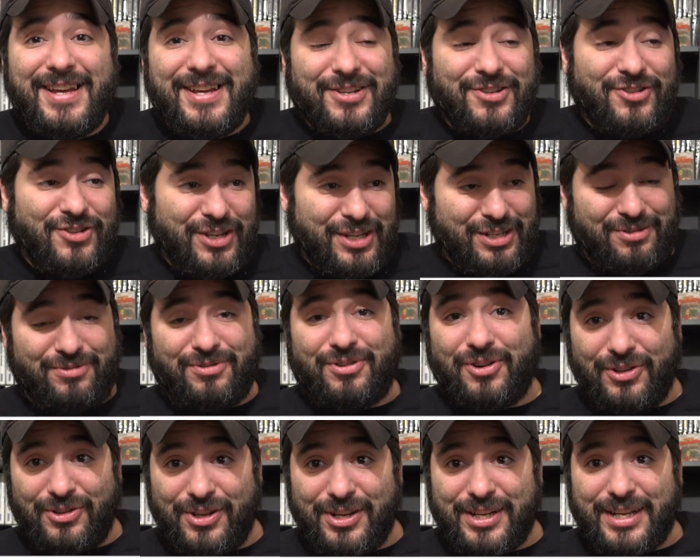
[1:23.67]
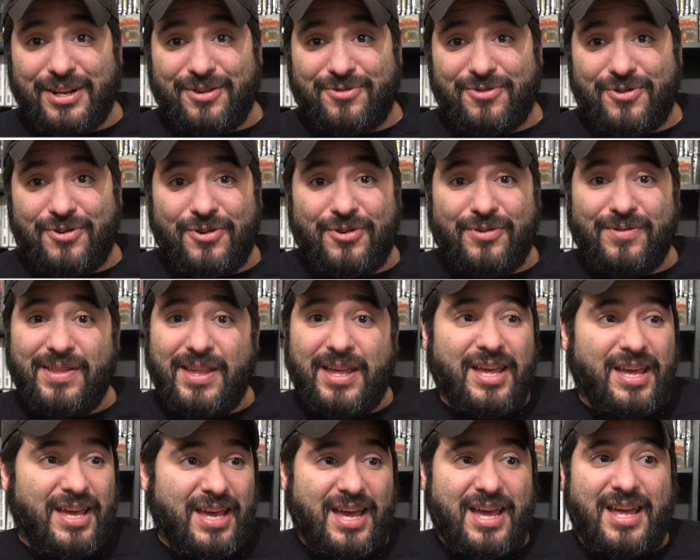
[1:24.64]
she's a good-looking girl,
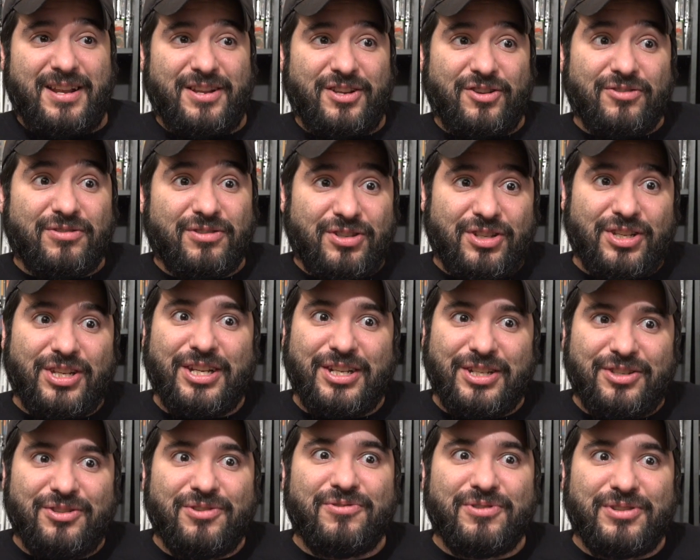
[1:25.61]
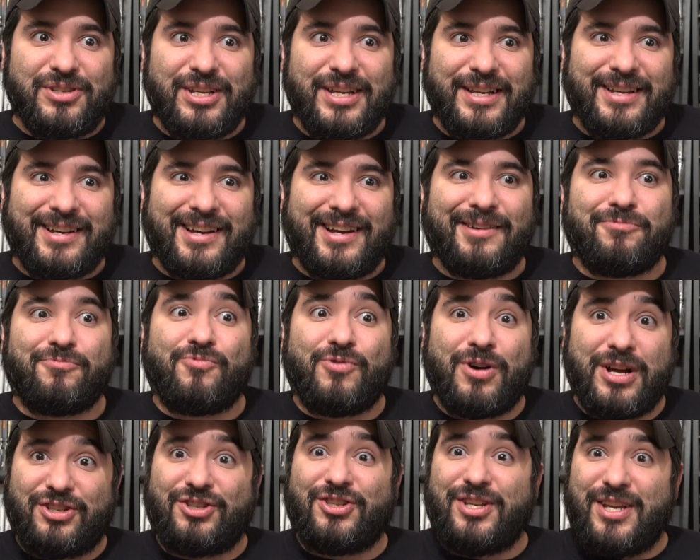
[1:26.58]
and she's using
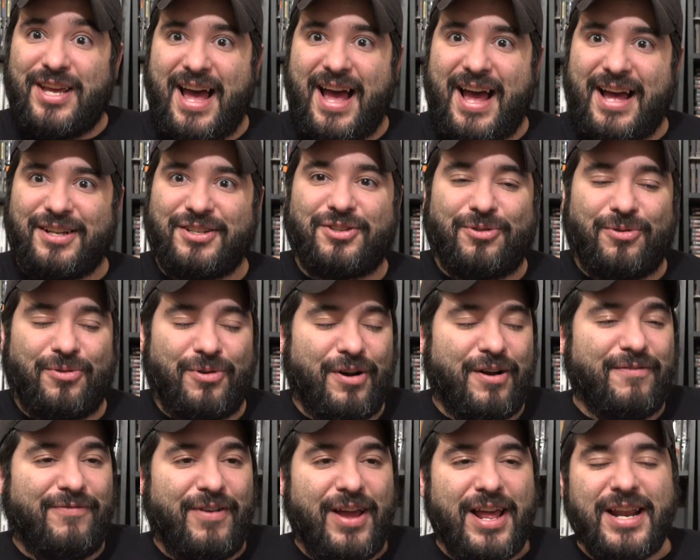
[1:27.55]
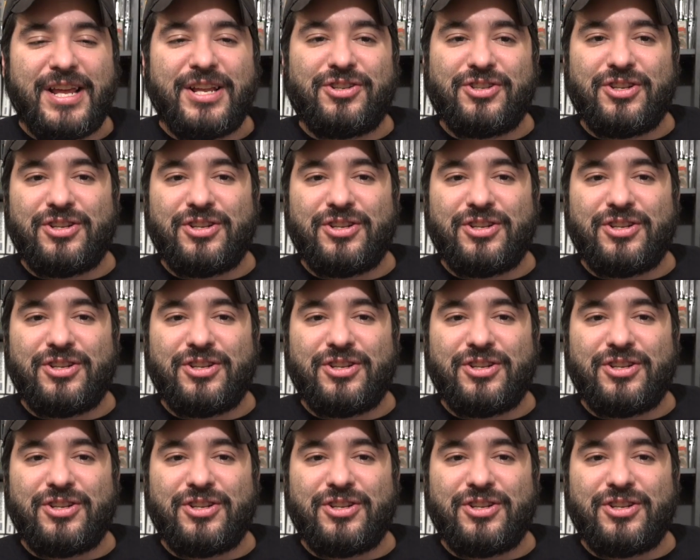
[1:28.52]
what she has to her advantage,